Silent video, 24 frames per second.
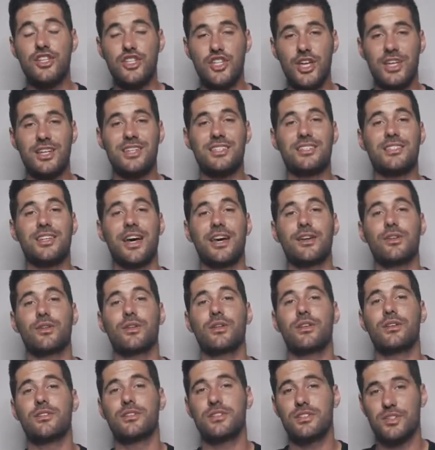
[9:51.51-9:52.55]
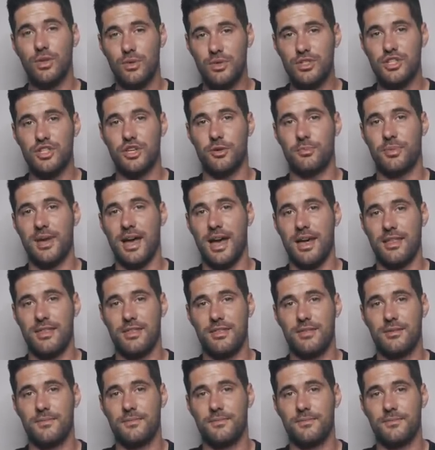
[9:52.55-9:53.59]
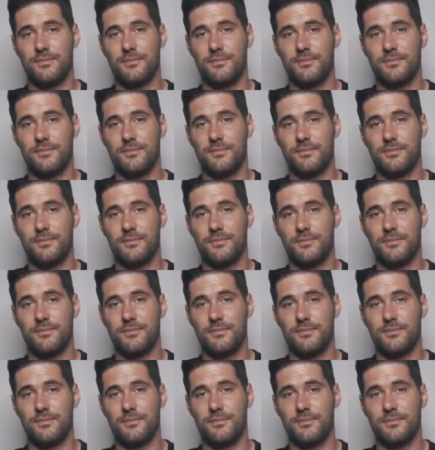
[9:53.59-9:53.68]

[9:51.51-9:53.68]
genocidal sociopath.